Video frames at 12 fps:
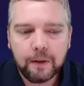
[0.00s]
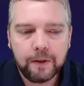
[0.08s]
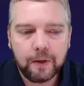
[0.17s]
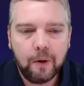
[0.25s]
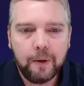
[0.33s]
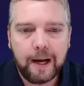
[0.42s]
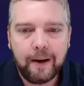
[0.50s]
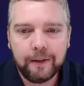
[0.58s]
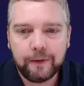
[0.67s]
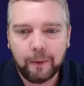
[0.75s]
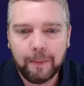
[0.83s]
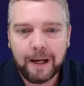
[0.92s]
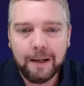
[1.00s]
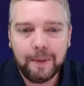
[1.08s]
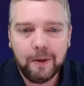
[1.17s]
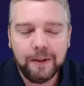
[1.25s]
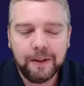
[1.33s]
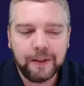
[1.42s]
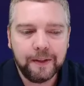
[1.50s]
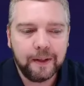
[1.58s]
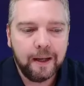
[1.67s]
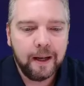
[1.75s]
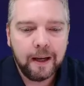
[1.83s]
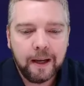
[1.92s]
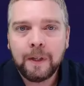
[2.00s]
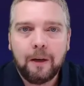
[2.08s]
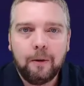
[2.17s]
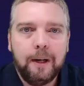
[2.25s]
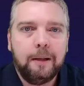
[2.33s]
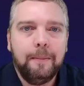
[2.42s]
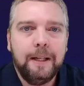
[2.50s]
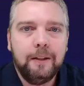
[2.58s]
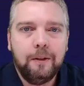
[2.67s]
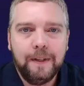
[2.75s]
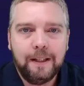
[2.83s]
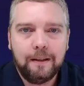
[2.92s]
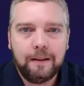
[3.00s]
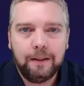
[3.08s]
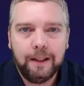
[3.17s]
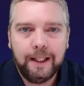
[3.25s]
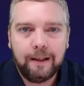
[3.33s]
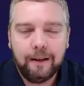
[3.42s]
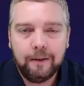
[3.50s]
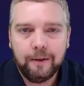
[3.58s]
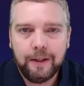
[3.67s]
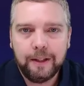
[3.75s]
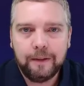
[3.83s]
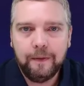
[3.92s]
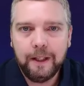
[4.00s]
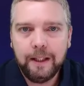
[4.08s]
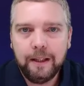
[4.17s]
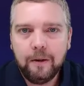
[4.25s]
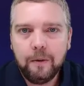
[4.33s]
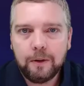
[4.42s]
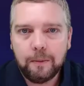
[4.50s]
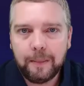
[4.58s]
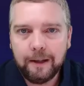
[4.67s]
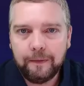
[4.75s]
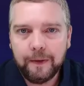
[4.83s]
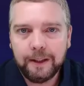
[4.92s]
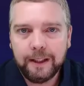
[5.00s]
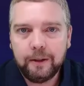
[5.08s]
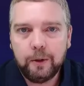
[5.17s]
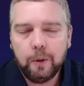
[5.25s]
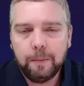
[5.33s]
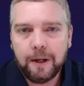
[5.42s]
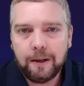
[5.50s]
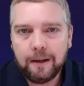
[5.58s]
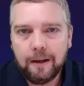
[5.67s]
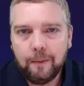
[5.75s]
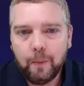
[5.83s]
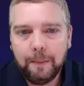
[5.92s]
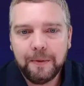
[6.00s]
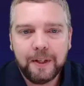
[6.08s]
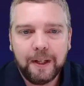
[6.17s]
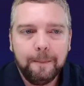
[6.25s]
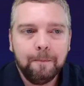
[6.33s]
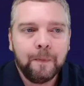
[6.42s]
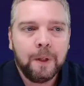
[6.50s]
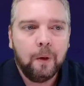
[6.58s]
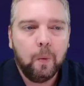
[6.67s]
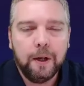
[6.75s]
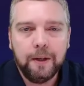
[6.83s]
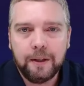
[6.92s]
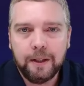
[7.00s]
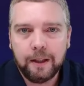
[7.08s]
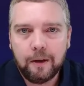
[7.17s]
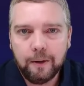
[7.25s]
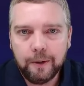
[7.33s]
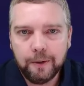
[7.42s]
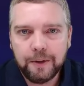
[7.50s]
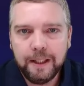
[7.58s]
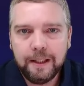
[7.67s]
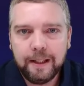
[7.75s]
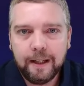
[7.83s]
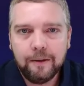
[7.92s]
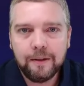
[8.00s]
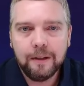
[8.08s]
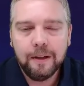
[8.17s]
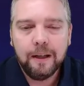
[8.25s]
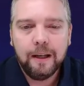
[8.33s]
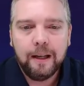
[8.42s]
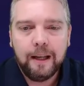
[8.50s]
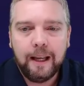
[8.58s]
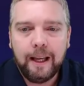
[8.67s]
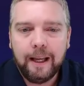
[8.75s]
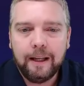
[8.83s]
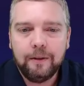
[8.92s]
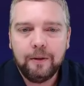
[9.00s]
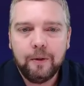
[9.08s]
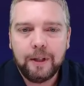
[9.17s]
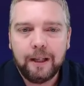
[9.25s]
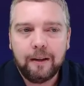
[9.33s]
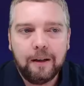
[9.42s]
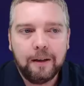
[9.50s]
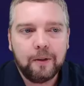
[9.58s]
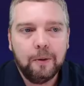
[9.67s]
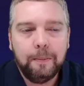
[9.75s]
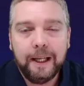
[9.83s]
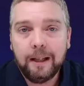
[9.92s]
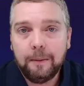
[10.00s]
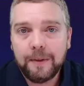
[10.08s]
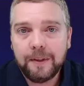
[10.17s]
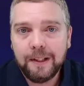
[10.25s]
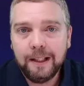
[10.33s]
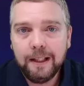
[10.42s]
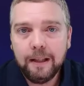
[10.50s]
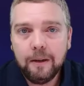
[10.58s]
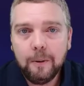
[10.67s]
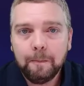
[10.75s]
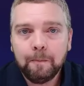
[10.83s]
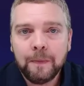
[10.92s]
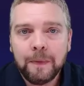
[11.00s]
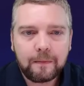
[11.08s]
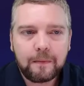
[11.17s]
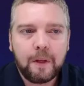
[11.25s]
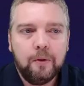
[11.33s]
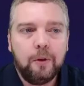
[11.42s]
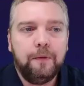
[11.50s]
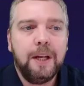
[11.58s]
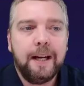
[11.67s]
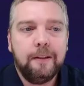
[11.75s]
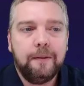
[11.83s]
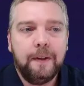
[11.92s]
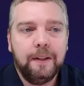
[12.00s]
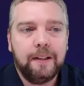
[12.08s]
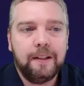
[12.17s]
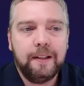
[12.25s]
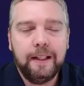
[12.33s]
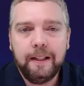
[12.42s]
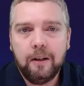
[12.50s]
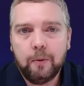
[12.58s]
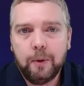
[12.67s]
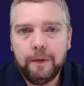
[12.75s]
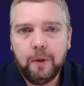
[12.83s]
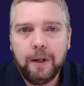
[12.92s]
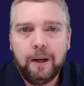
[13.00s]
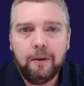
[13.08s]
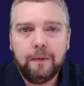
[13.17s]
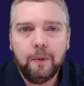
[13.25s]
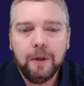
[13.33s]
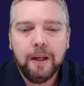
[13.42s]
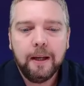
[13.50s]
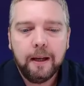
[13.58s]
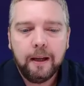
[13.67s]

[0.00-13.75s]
So now, as for my bonuses, I recommend you visit the link under this video to my affiliatetube.com website, where you can get all those details, and you can also pick up Sendiio. So if you guys found this Sendiio review helpful,